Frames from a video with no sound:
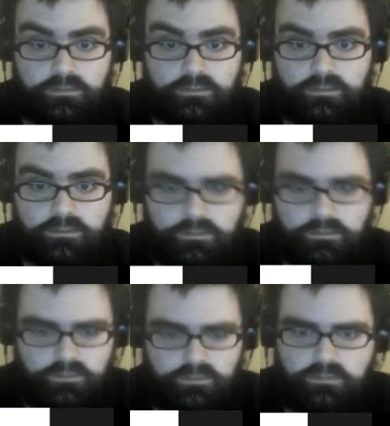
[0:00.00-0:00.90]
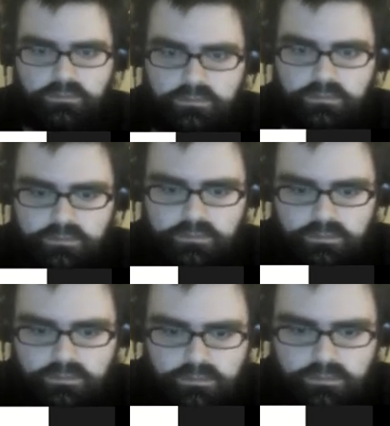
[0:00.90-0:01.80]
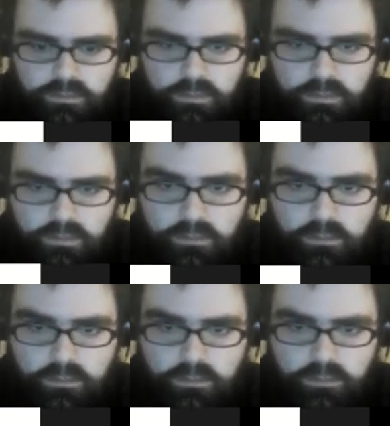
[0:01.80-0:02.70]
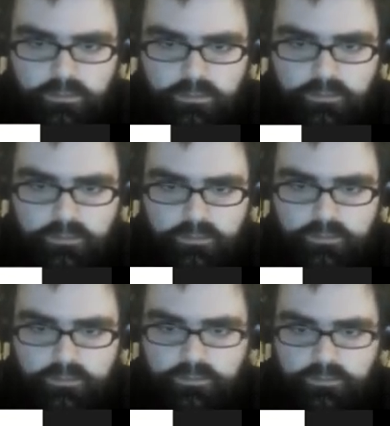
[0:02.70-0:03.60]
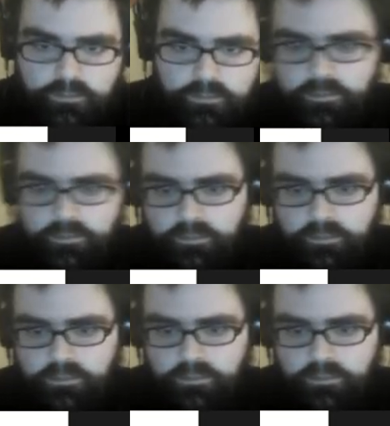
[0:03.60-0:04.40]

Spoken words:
This person isn't speaking.